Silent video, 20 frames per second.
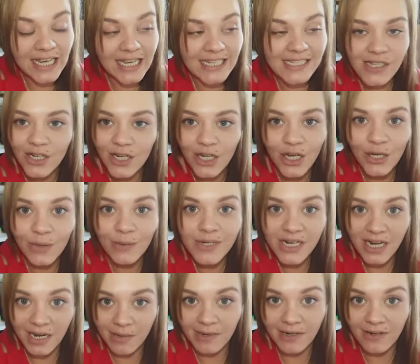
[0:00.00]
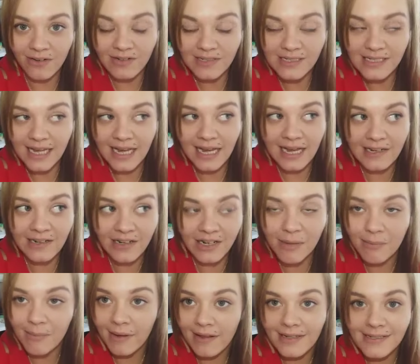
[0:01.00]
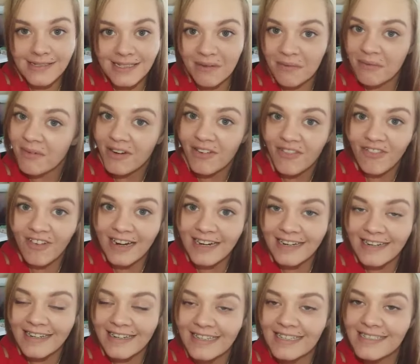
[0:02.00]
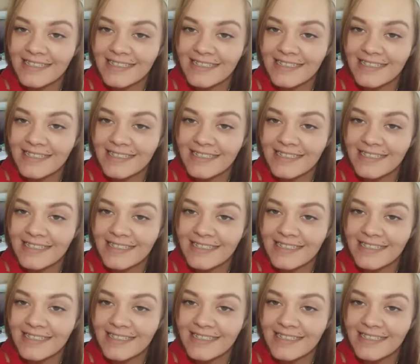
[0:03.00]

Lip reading: as I know Jamie likes that, and I can make that Slimming World friendly.